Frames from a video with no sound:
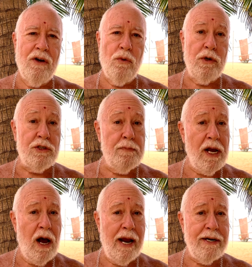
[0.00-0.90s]
what's
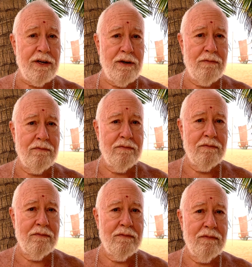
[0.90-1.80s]
behind it?
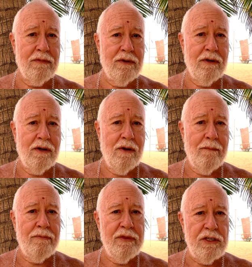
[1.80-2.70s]

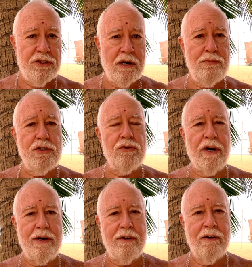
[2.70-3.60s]
The
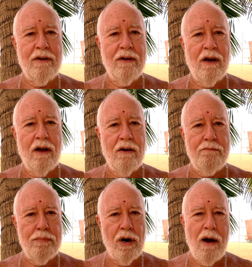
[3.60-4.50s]
substrate of
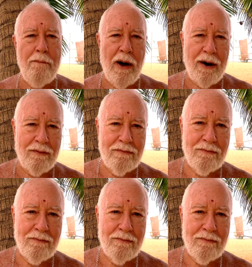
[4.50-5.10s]
Brahman.